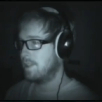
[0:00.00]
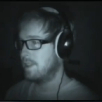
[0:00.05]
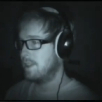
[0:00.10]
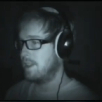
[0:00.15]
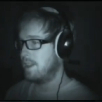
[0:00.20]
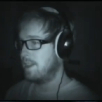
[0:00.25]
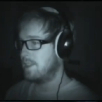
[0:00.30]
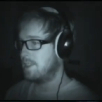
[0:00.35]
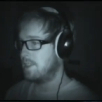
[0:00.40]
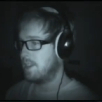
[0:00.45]

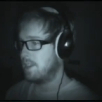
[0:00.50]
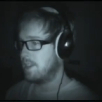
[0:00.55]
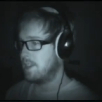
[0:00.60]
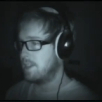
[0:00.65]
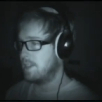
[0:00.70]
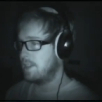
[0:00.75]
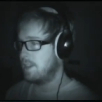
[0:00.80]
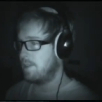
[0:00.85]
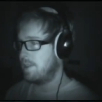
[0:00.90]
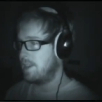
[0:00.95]
That's how
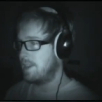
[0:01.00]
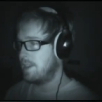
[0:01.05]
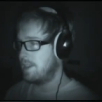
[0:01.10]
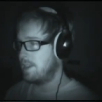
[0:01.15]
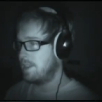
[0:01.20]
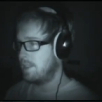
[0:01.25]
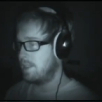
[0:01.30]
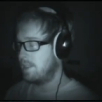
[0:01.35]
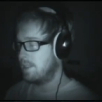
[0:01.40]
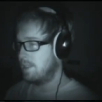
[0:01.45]
you do it.
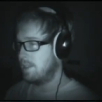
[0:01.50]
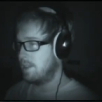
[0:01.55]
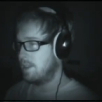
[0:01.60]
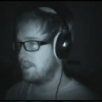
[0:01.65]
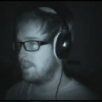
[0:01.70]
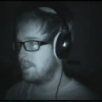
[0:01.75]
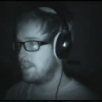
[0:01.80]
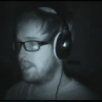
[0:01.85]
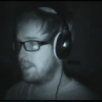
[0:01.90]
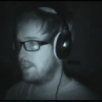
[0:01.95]
That
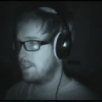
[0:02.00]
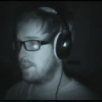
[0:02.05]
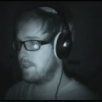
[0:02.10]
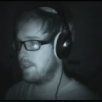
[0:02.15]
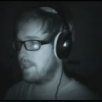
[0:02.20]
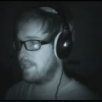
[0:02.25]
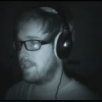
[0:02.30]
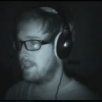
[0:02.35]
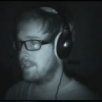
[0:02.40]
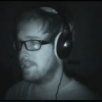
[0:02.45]
is how you do
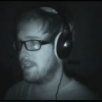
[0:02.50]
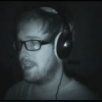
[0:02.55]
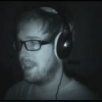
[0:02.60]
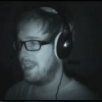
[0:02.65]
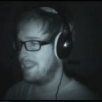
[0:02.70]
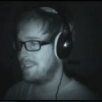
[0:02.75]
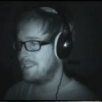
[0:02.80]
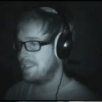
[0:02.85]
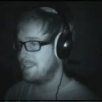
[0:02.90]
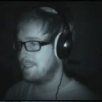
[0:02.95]
it. There's a
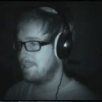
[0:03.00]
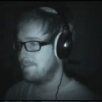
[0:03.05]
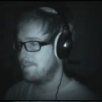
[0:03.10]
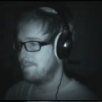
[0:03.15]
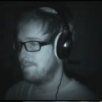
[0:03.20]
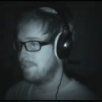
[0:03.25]
ladder.